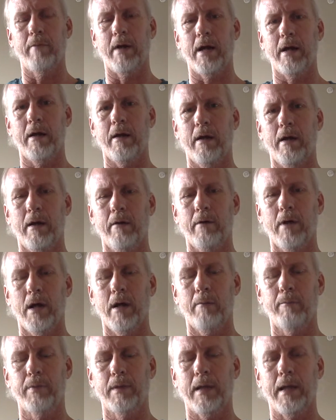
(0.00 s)
by
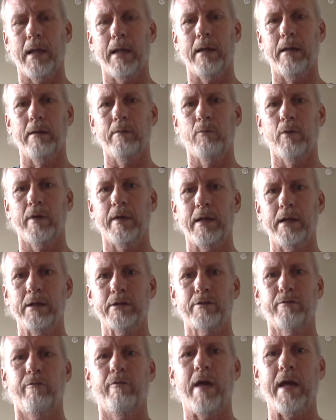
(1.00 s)
a plant within
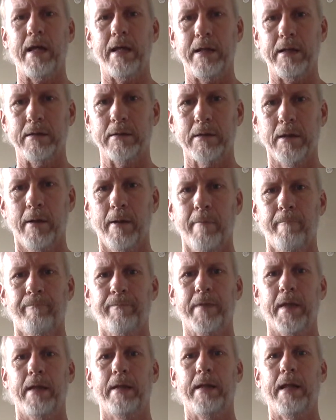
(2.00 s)
its veins,
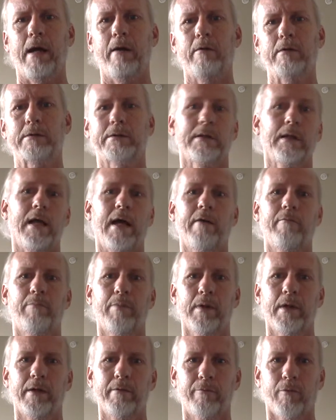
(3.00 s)
and now it's
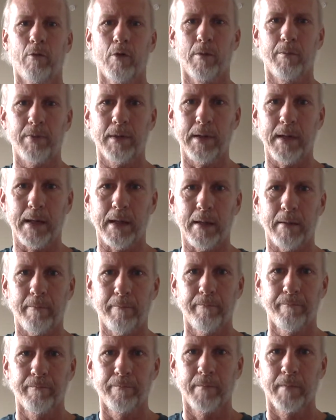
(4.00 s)
lifeblood for a plant,
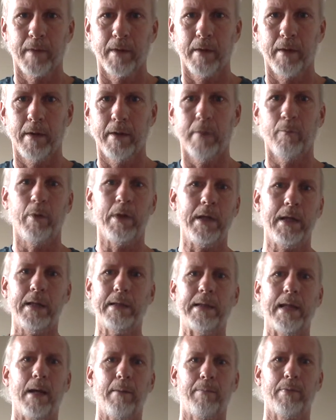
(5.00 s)
and then we
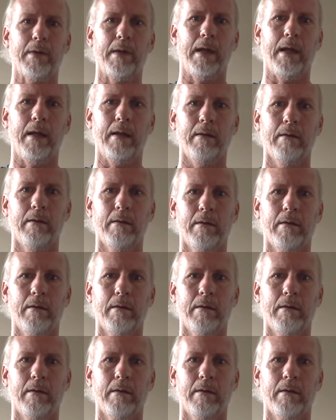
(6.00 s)
eat that plant,